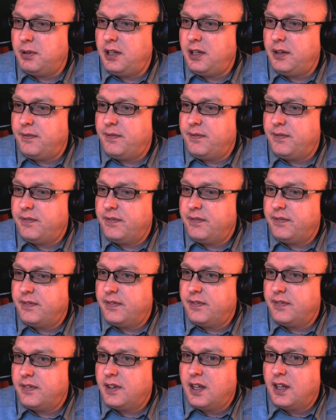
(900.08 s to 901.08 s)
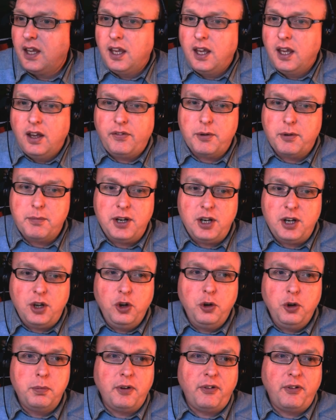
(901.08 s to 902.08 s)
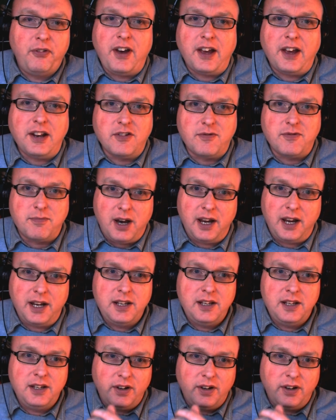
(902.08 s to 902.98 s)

on a minute. From an Uber fan of mine,